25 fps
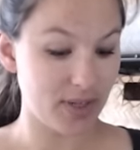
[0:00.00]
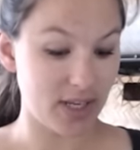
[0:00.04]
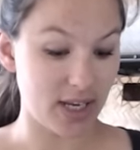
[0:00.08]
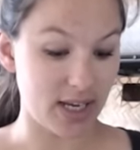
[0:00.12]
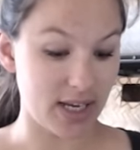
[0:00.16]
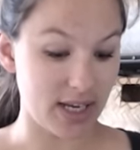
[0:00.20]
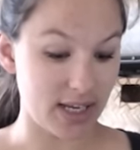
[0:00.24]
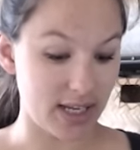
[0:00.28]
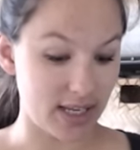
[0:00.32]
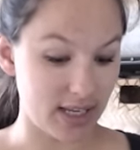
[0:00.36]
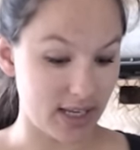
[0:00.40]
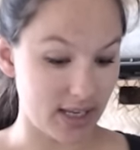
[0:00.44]

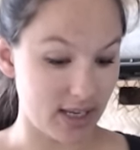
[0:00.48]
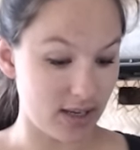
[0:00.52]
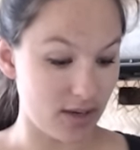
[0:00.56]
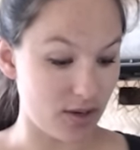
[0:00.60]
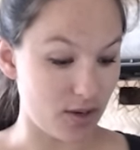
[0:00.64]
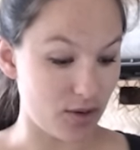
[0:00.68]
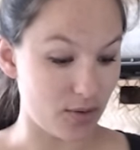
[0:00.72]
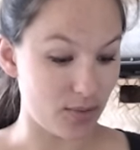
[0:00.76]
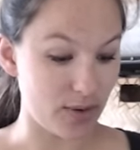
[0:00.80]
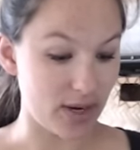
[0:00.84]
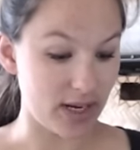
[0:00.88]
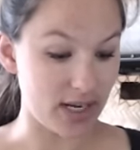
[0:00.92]
I
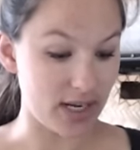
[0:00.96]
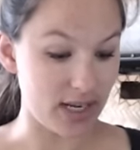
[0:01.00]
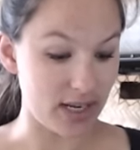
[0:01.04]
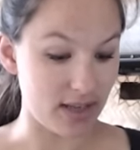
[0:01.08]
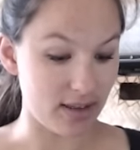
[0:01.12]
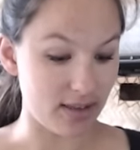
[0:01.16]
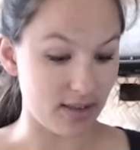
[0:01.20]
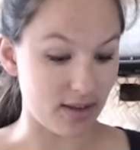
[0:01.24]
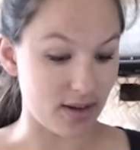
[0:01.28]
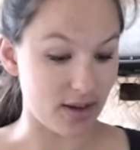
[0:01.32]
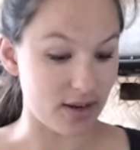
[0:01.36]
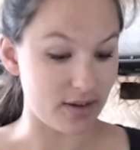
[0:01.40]
already
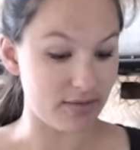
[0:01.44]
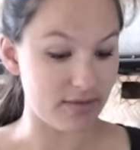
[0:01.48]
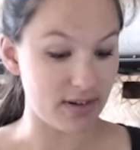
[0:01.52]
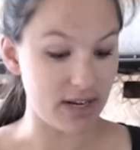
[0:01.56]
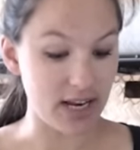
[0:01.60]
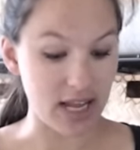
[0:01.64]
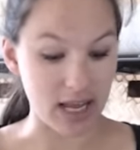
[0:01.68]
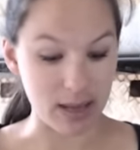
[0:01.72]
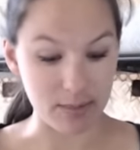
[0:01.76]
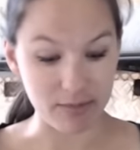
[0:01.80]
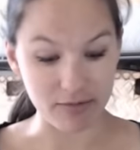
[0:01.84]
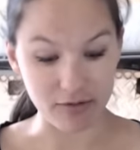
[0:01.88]
thought of a
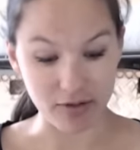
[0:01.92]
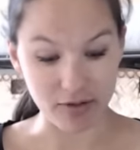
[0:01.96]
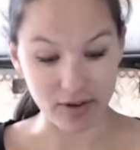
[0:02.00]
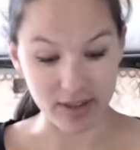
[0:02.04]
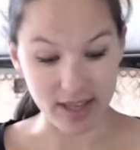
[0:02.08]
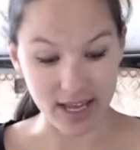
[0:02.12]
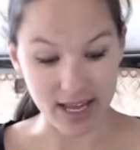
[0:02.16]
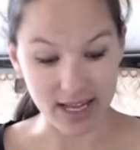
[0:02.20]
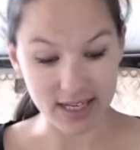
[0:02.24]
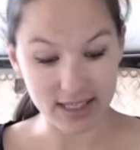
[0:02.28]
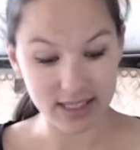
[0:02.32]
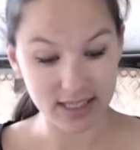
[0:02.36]
name for
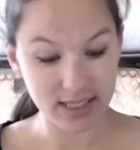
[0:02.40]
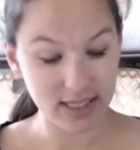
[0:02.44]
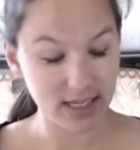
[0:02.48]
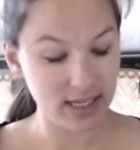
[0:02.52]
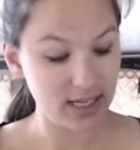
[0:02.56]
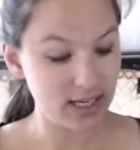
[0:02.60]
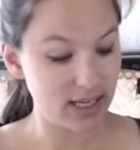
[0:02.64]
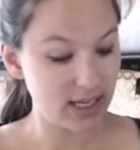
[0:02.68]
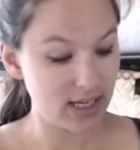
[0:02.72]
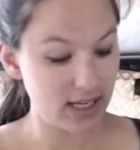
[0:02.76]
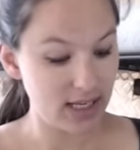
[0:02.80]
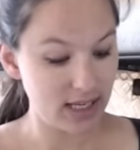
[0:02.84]
that,
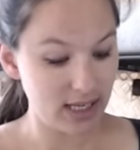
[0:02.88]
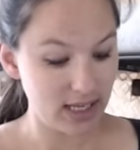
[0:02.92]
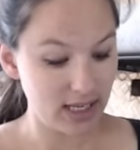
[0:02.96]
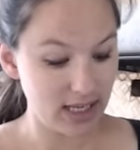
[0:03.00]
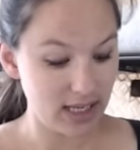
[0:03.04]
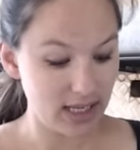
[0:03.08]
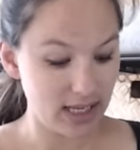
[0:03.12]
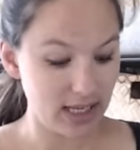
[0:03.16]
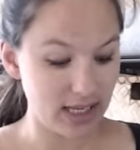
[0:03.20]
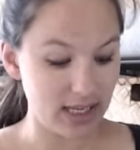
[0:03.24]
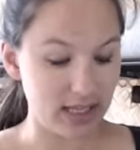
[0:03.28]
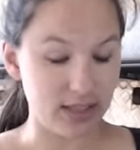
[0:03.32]

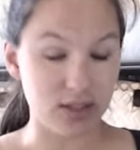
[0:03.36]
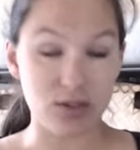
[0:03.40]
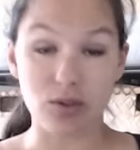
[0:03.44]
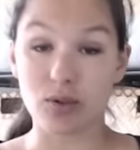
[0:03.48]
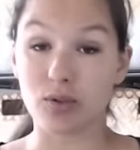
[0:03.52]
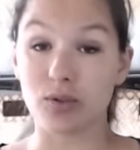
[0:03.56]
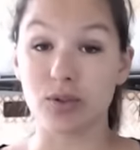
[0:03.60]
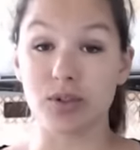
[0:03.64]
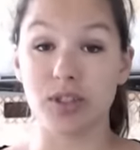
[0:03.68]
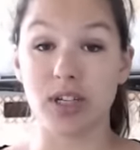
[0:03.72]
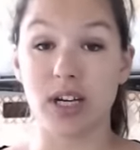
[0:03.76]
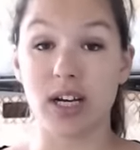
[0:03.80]
is
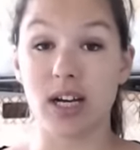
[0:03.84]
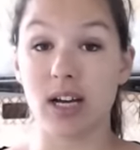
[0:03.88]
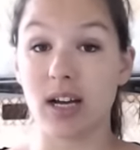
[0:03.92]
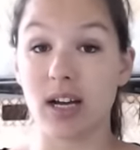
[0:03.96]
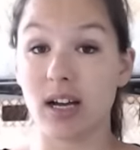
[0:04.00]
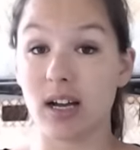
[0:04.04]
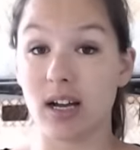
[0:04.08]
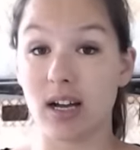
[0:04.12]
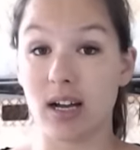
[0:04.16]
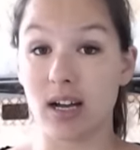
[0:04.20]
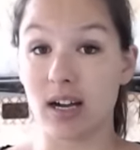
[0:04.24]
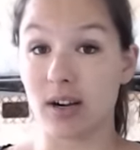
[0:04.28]
called
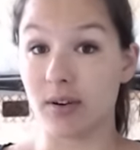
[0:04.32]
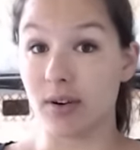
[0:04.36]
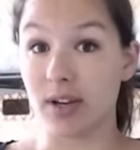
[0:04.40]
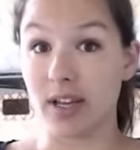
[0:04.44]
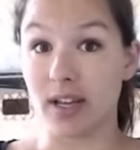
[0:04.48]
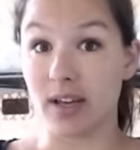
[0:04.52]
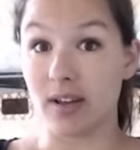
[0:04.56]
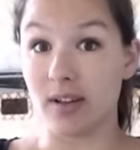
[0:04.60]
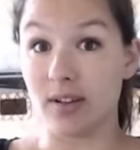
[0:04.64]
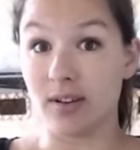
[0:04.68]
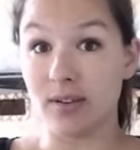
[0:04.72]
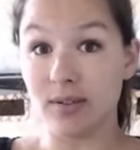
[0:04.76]

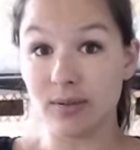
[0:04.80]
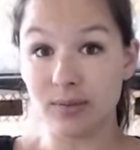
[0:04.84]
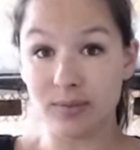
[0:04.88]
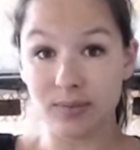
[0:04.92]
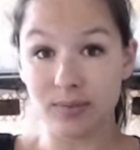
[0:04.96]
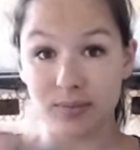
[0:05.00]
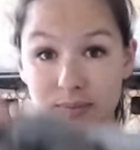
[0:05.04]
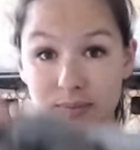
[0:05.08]
Ariel.